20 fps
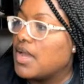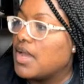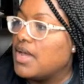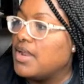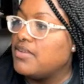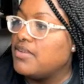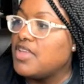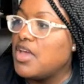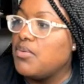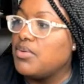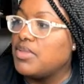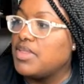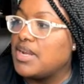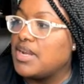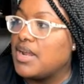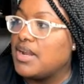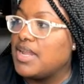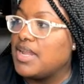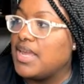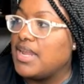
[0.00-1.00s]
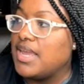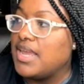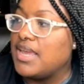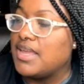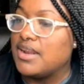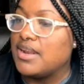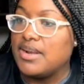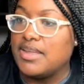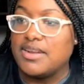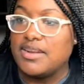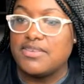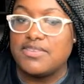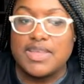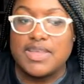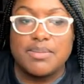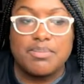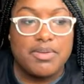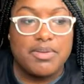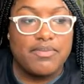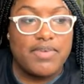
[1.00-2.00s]
data analytics
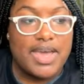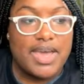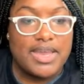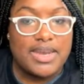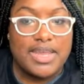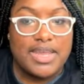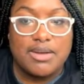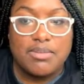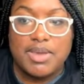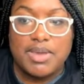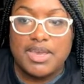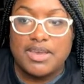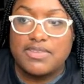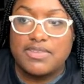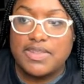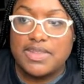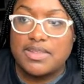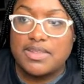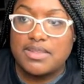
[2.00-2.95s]
simplified database.